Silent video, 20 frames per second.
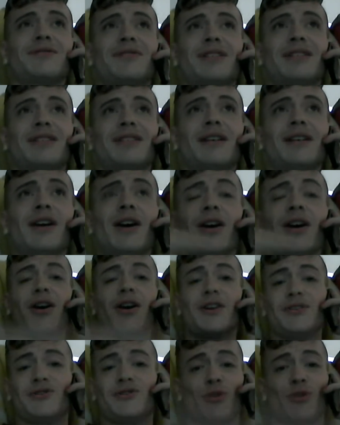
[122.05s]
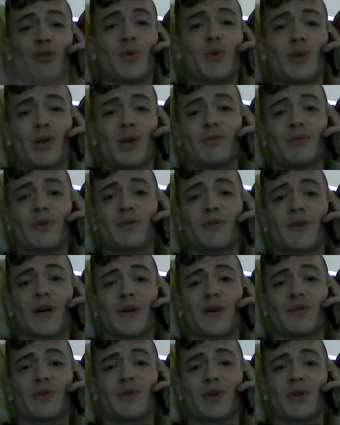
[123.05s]
They don't live
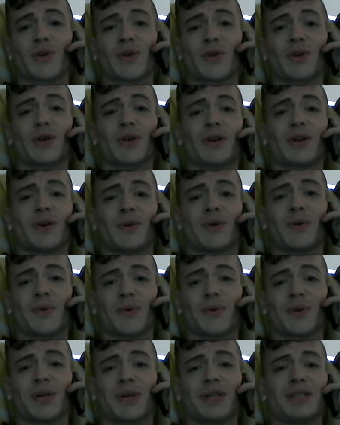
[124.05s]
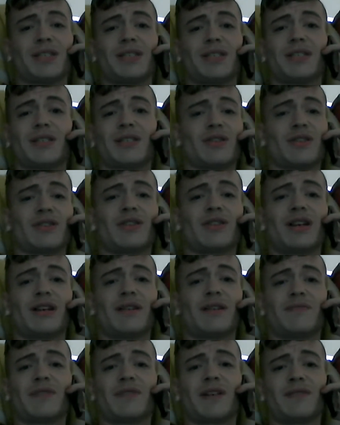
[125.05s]
around here or anything like
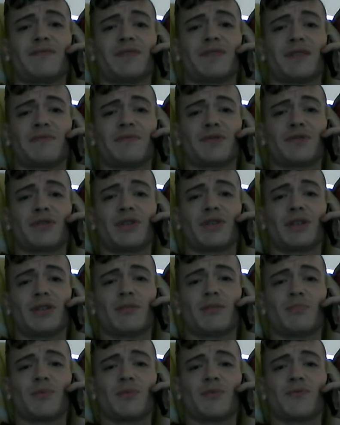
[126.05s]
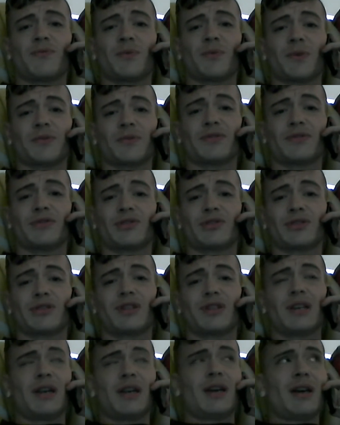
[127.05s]
that. I've never seen them before. They're
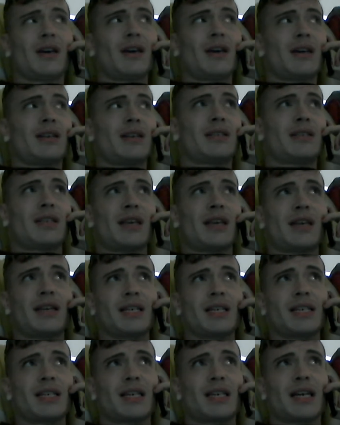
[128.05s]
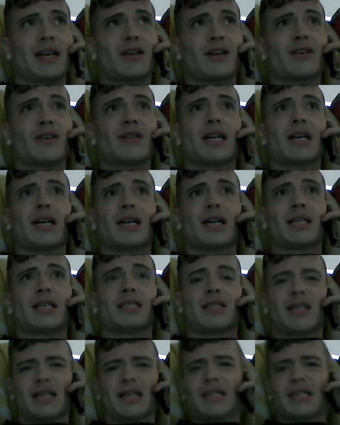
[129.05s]
just sitting there,
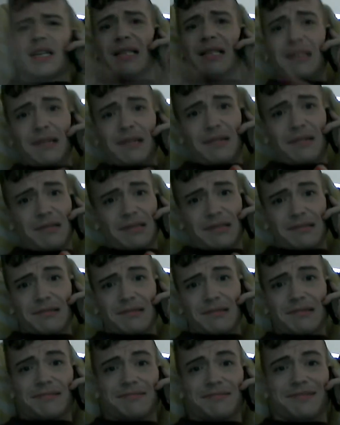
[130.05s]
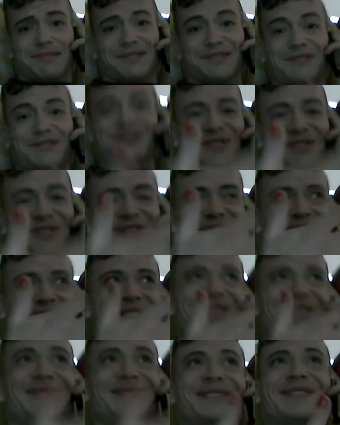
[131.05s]
and I don't know if they're, I
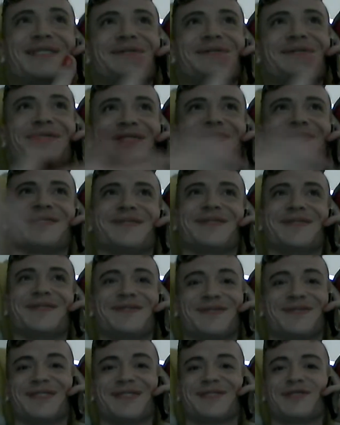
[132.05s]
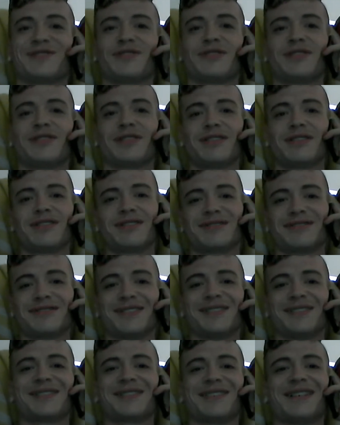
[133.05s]
don't know if they're doing drugs or anything
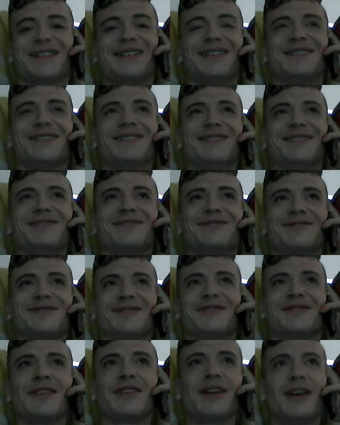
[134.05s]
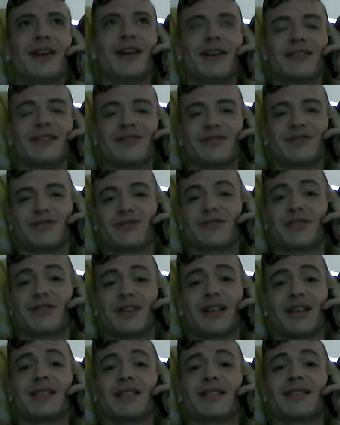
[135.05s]
like that. It's just, they're
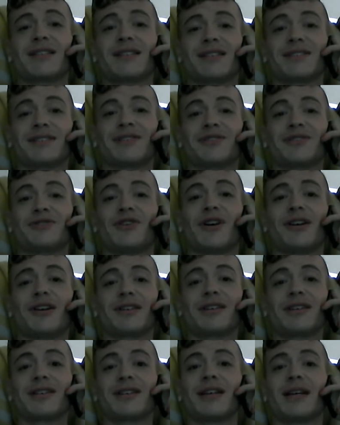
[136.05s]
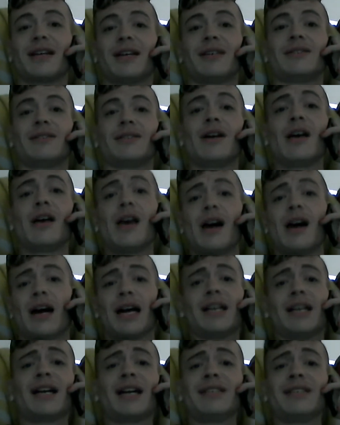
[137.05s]
kind of sitting there talking, and
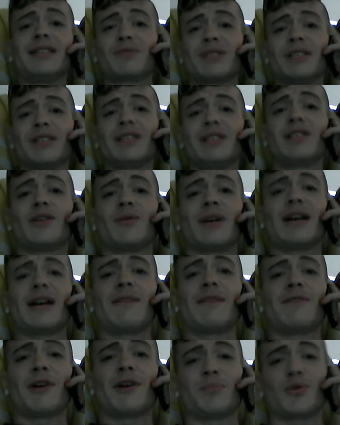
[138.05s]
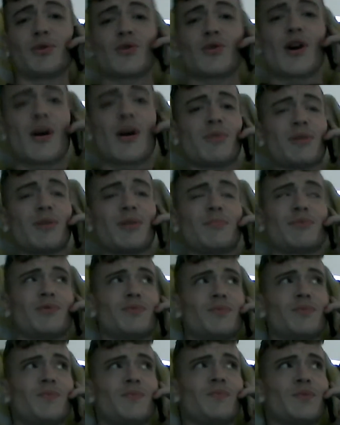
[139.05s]
I really don't have a
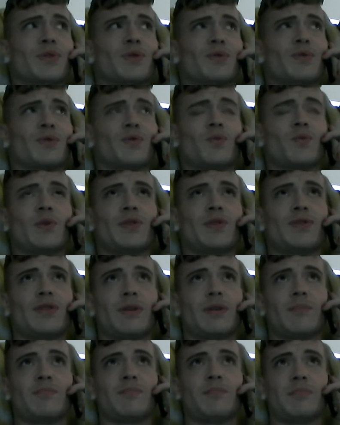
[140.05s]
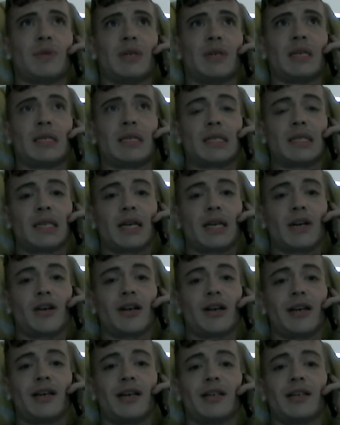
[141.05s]
problem with them being there.